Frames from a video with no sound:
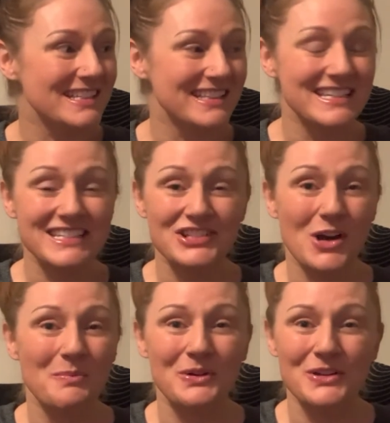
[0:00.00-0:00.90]
This
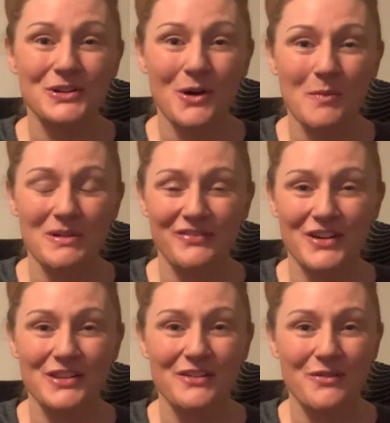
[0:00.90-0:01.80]
job could not be
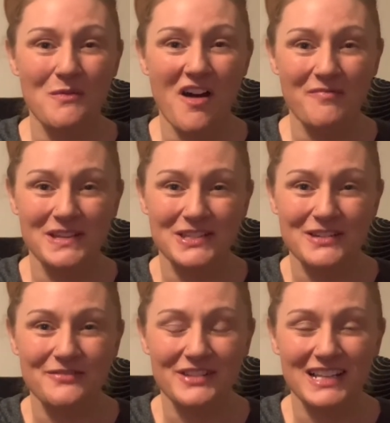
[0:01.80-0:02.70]
further from what I've been
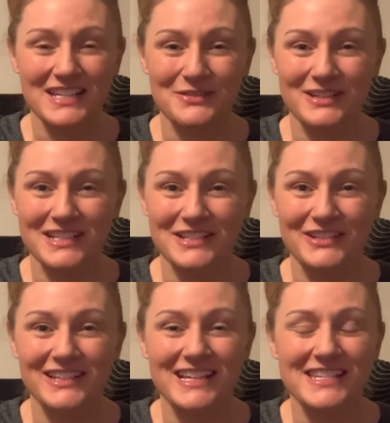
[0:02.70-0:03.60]
doing for the last 22
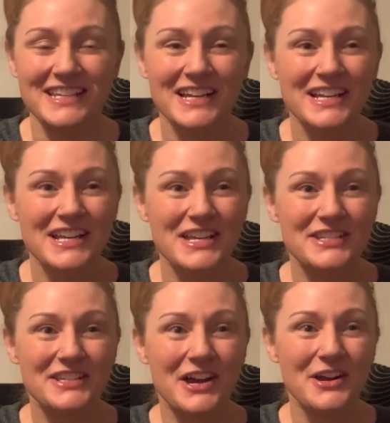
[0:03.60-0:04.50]
years.
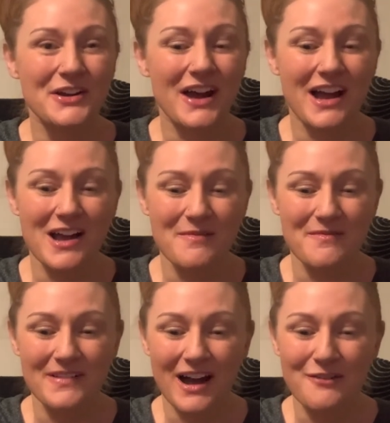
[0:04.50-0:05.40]
So
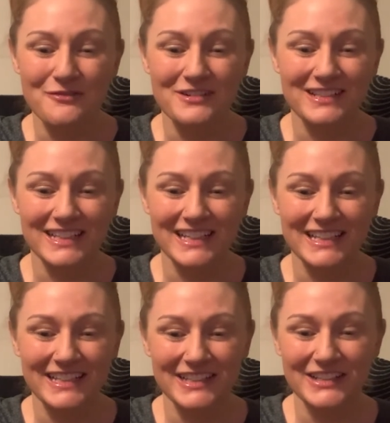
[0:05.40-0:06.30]
I've
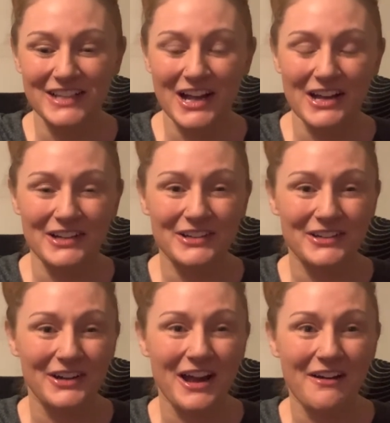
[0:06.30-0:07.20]
really
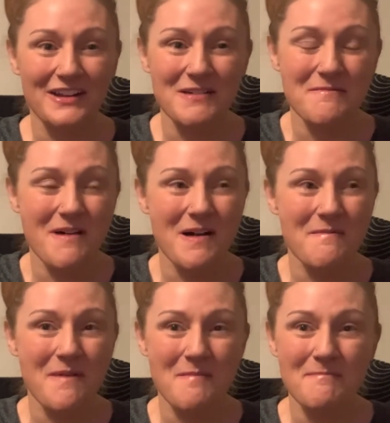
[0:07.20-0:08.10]
got out on
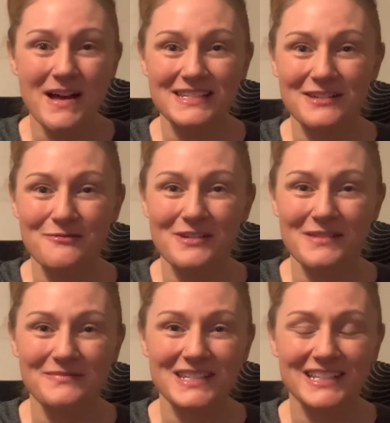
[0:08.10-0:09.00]
a massive
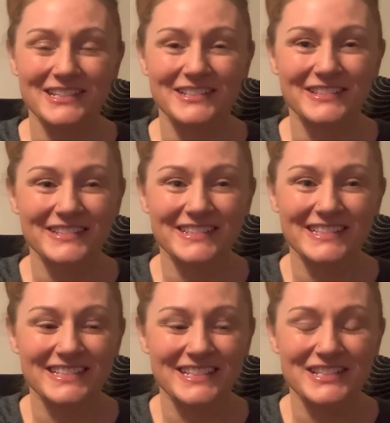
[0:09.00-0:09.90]
whim to
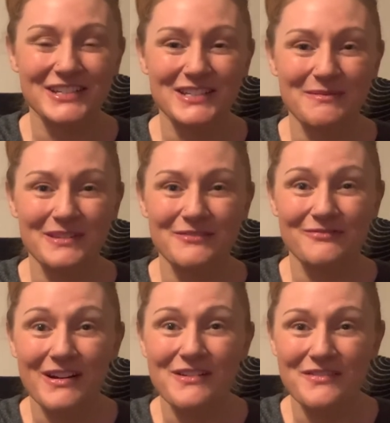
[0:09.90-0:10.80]
do something
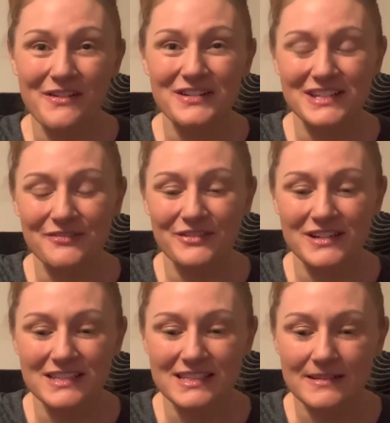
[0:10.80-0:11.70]
very, very
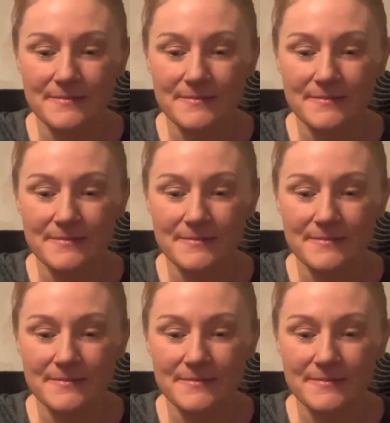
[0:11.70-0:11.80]
different.